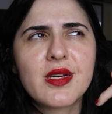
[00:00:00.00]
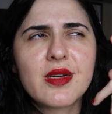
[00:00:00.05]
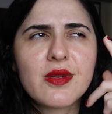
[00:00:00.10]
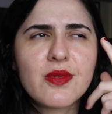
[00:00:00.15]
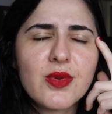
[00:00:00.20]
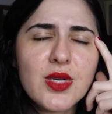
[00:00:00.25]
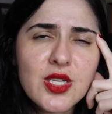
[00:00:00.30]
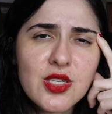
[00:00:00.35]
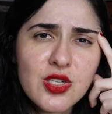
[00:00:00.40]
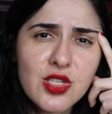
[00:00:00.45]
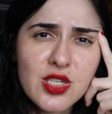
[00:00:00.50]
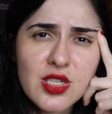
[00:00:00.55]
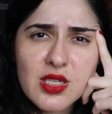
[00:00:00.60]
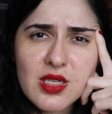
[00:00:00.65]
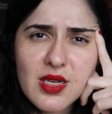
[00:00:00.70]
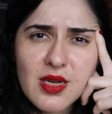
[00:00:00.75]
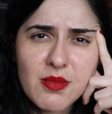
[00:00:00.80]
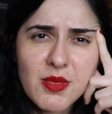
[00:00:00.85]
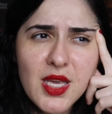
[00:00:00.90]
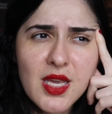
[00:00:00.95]
which,
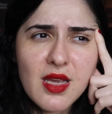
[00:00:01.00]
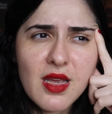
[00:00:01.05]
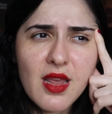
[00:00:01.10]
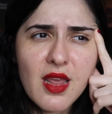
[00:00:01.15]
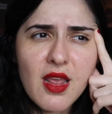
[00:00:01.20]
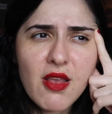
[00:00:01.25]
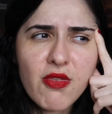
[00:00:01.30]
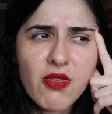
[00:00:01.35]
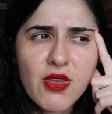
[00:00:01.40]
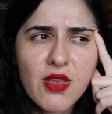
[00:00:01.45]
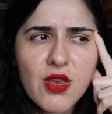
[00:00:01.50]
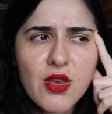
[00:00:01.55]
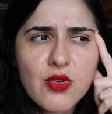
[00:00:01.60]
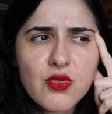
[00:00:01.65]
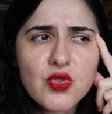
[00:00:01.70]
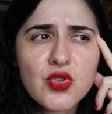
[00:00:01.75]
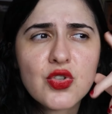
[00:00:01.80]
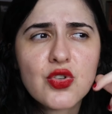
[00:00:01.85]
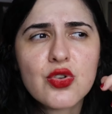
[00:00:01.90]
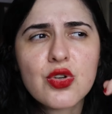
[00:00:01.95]
I mean, if you
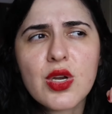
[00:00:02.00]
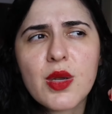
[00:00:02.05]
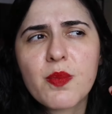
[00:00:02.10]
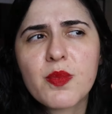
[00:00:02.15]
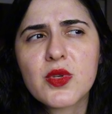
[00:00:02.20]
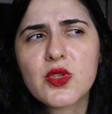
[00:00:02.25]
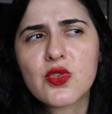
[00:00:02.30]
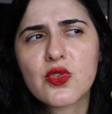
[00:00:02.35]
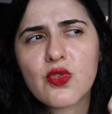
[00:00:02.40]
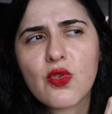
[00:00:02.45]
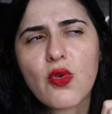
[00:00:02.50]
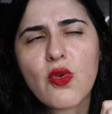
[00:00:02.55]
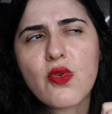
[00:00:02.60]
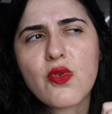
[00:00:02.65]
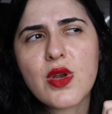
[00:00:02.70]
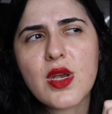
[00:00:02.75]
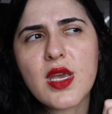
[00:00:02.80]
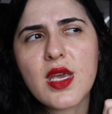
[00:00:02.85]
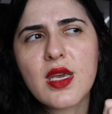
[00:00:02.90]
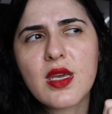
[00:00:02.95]
strip a
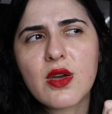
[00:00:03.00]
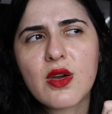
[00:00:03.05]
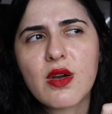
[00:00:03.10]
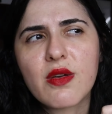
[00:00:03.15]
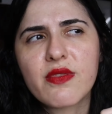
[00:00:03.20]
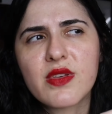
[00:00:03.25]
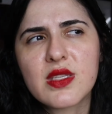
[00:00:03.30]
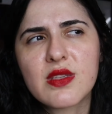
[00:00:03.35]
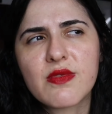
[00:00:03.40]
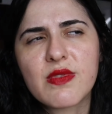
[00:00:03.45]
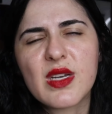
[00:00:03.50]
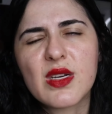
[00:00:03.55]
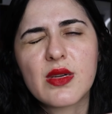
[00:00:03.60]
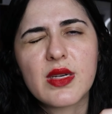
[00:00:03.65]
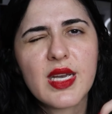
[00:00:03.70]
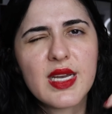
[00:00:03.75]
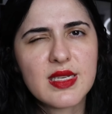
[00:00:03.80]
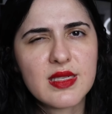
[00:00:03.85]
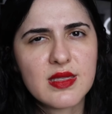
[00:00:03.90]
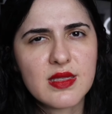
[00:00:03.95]
story of its
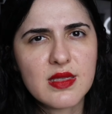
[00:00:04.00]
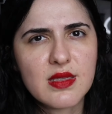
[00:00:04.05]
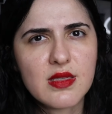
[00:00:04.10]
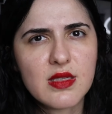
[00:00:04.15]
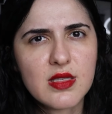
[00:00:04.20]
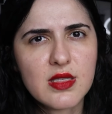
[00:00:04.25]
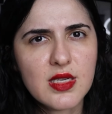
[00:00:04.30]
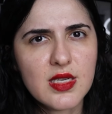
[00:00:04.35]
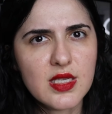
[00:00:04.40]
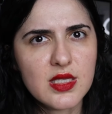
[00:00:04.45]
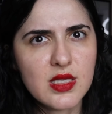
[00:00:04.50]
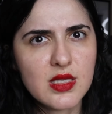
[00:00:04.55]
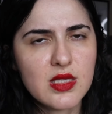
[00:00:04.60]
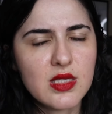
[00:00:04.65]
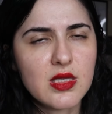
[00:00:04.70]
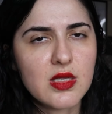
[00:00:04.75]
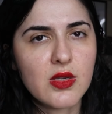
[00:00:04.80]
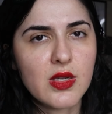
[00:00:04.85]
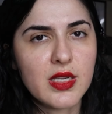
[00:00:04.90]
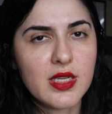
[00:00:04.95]
very essence, is it
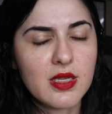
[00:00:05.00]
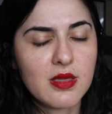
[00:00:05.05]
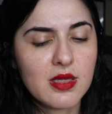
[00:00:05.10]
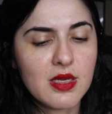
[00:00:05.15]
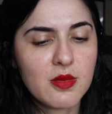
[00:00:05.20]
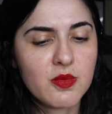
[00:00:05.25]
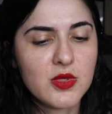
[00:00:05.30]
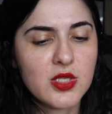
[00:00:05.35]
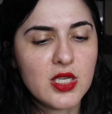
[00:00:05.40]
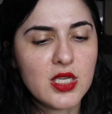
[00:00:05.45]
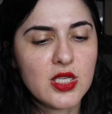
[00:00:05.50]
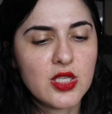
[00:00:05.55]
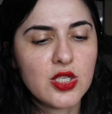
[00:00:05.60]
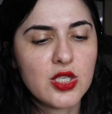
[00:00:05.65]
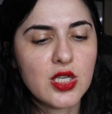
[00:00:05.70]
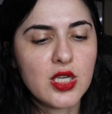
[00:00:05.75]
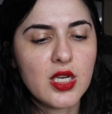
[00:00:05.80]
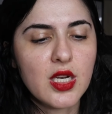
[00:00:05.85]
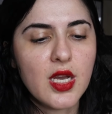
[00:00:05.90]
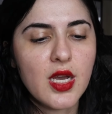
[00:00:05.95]
still an
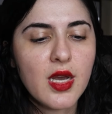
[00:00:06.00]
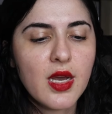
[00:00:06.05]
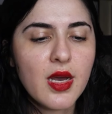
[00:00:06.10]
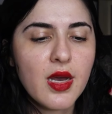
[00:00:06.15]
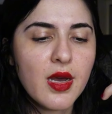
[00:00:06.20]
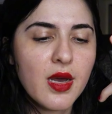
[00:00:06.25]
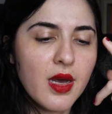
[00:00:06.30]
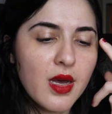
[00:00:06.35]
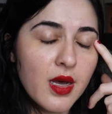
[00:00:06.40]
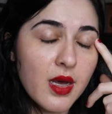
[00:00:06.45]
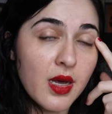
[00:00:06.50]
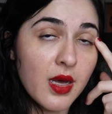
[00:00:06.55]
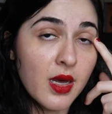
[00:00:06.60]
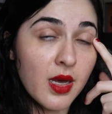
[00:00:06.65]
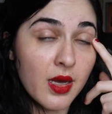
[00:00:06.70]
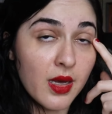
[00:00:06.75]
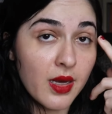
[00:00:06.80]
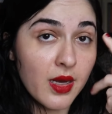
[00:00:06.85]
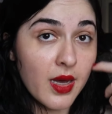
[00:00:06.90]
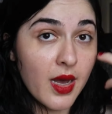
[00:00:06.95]
adaptation?
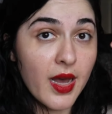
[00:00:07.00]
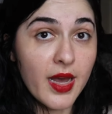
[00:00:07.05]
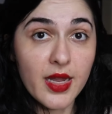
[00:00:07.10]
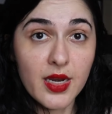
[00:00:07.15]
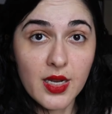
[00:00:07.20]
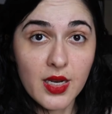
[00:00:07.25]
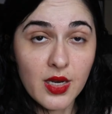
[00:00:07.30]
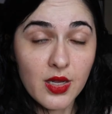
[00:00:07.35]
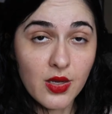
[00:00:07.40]
I don't